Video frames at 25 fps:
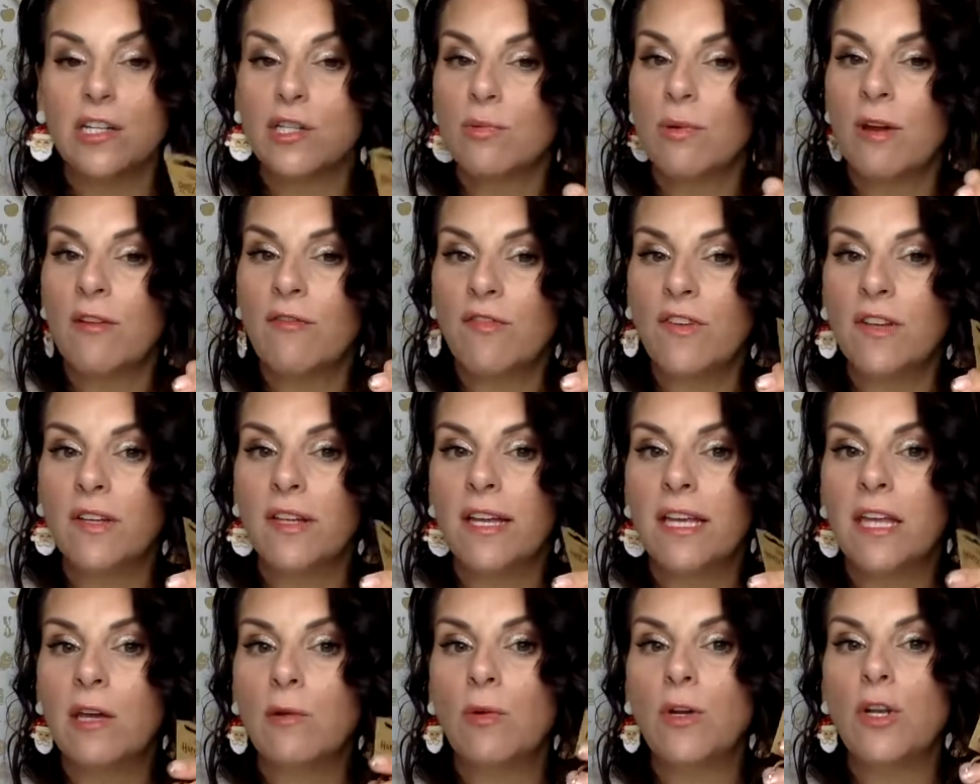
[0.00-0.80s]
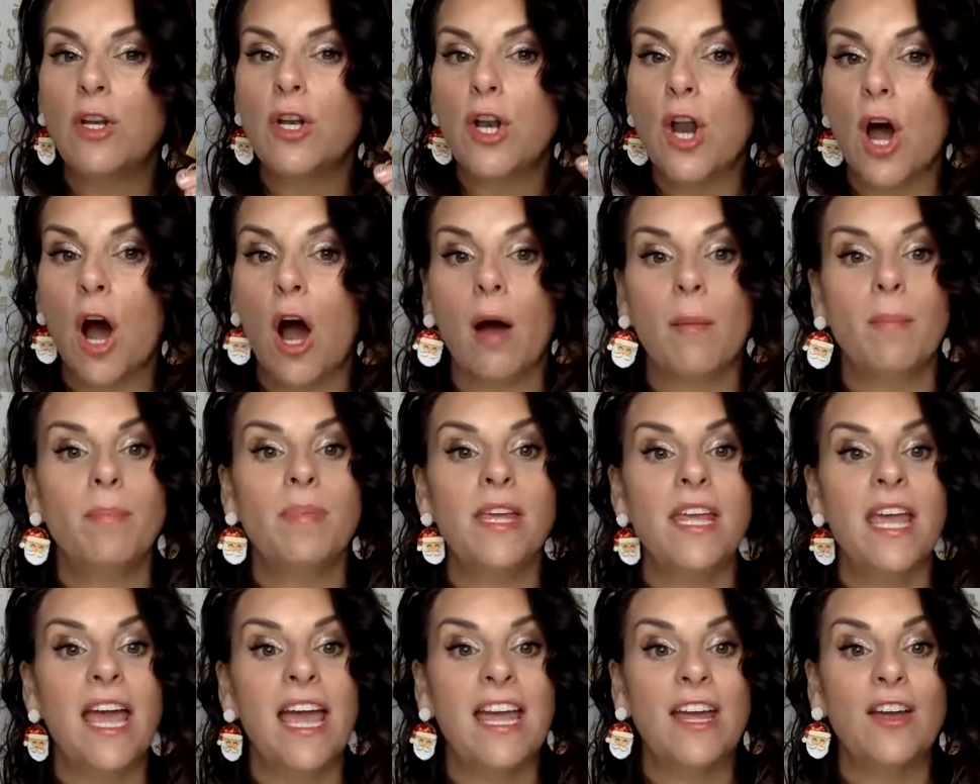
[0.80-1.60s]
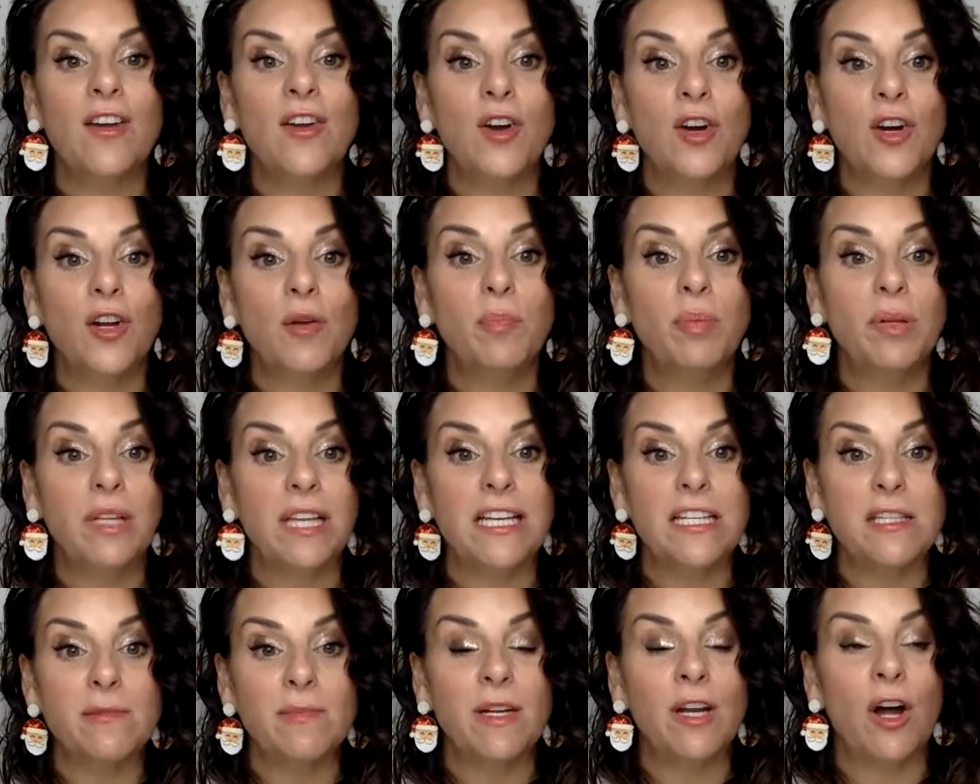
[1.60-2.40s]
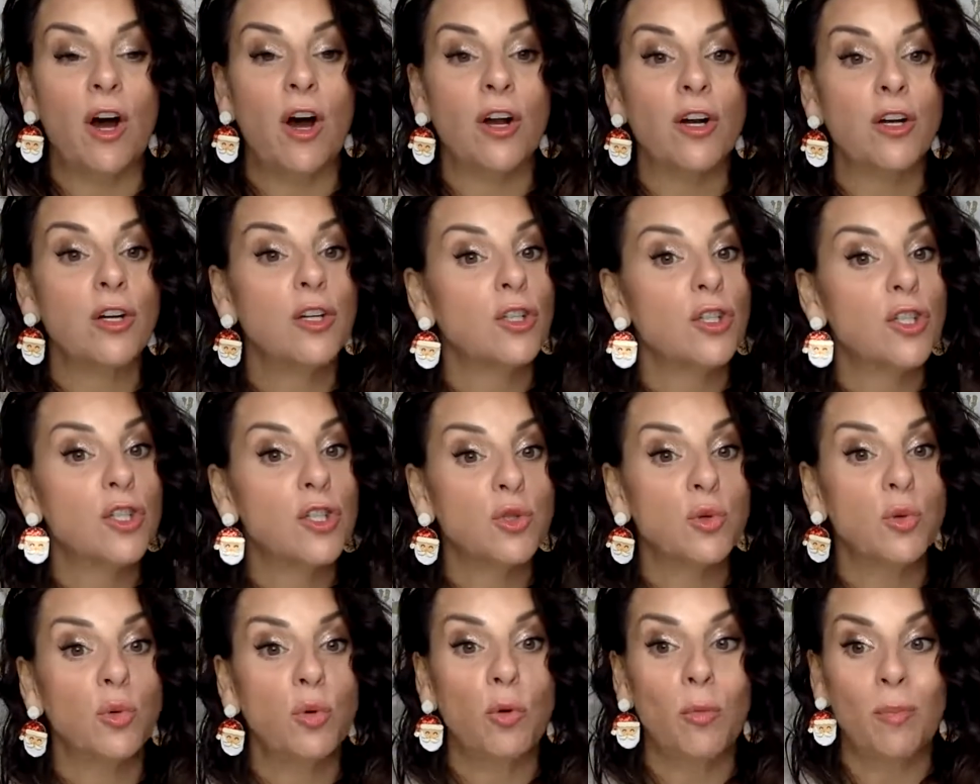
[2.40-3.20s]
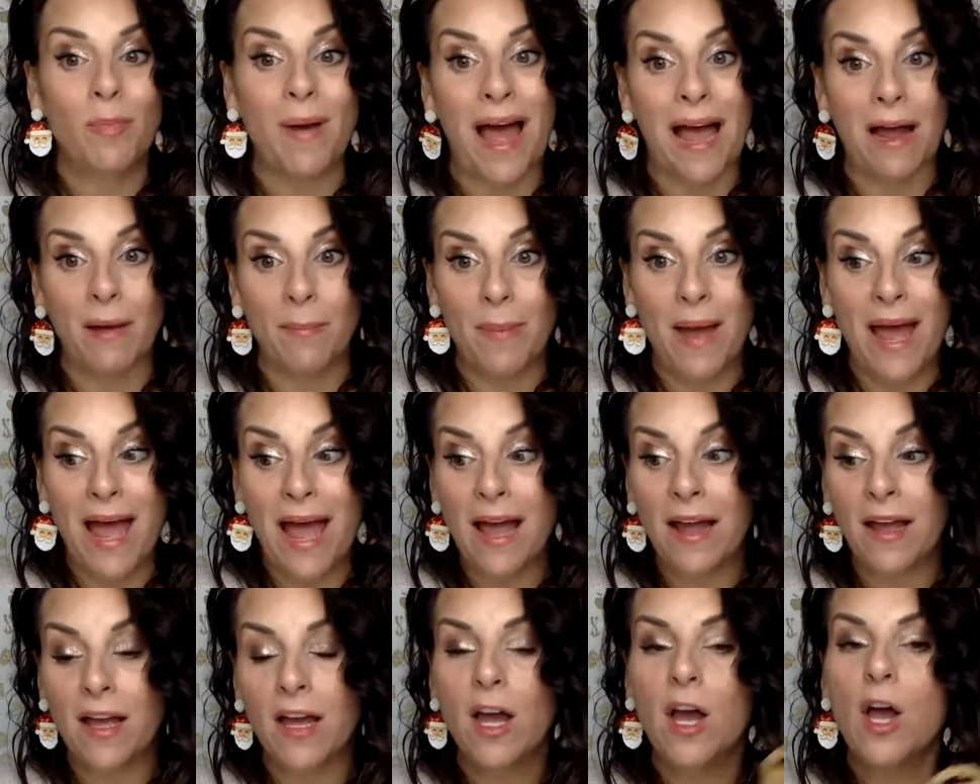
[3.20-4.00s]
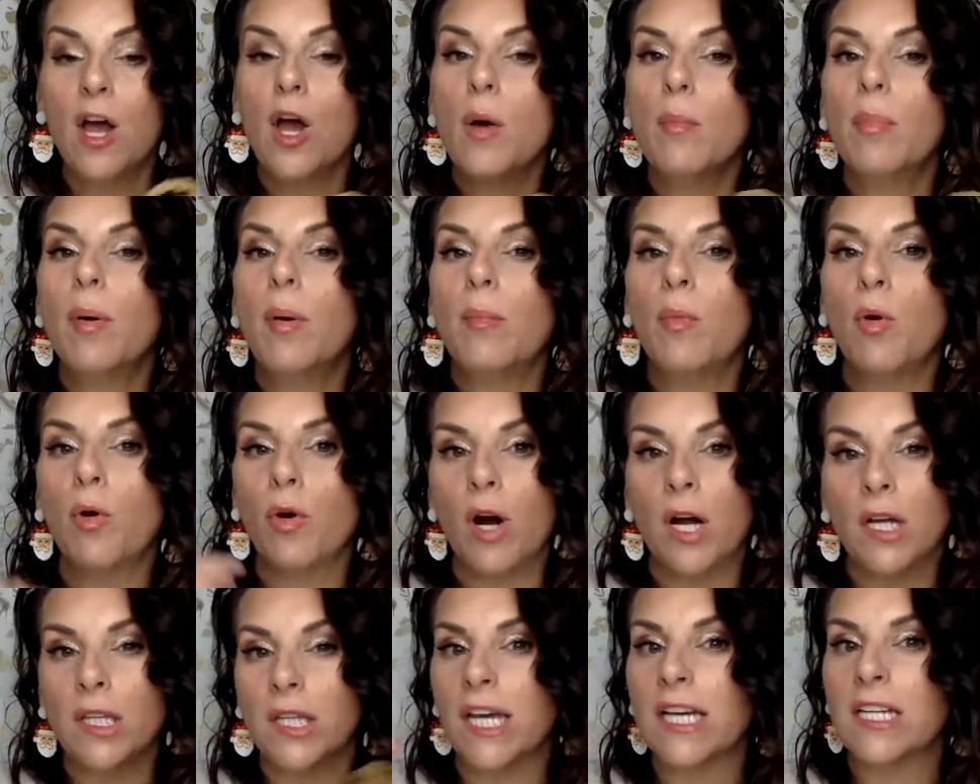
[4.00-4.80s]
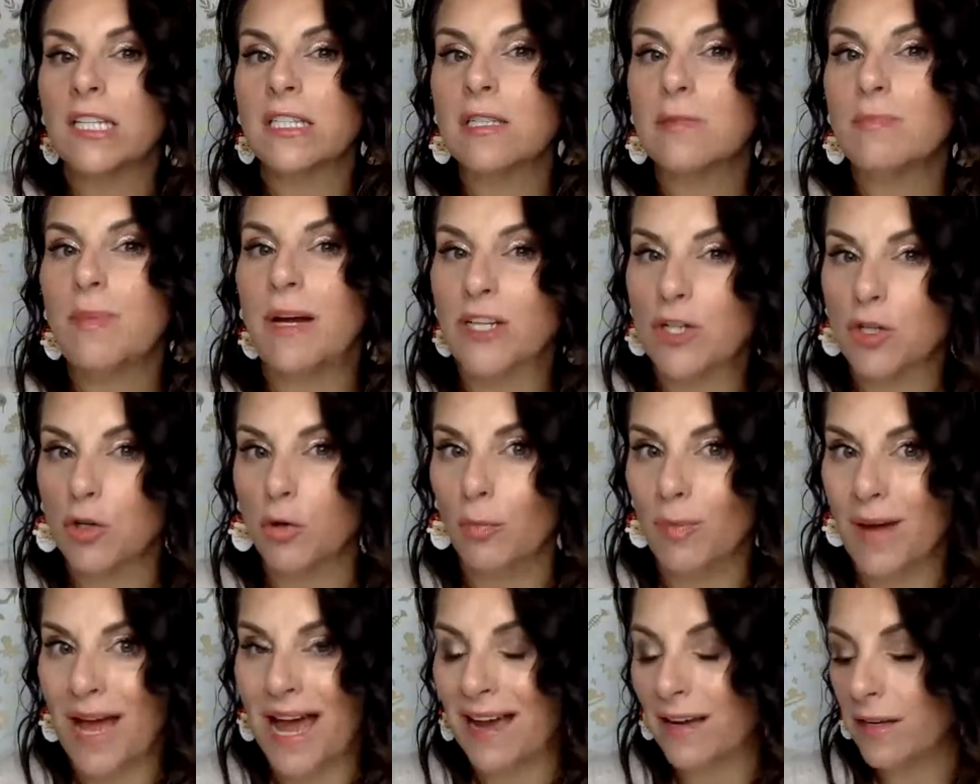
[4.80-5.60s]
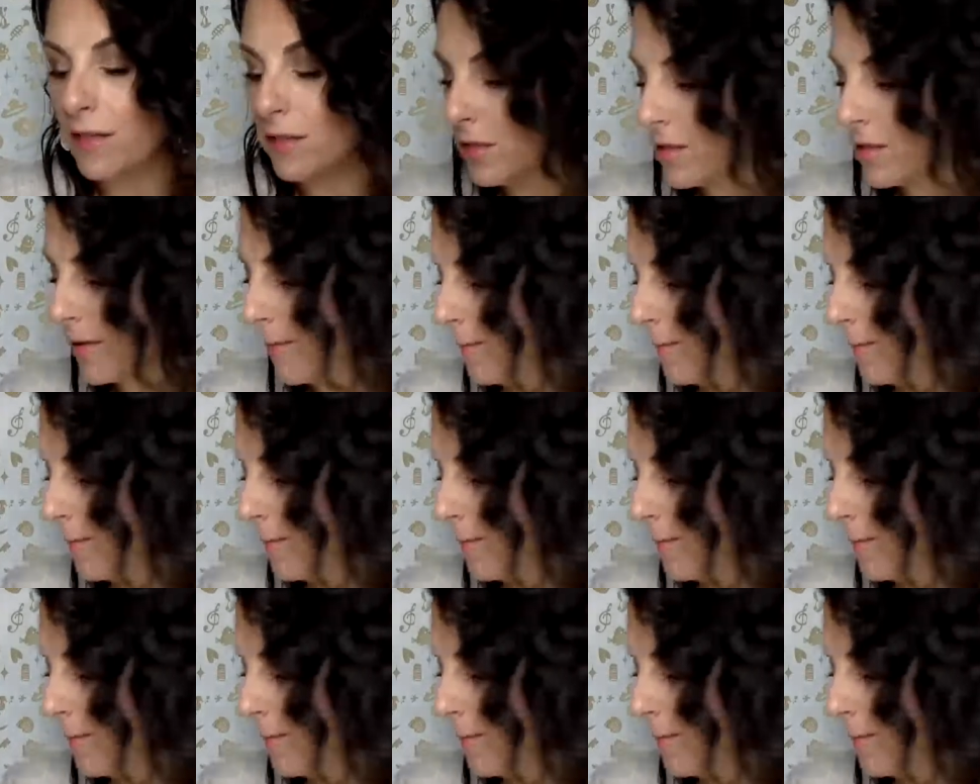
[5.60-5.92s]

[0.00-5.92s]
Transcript: So I feel like it would not be a good placement on her school backpack, but more on like special bags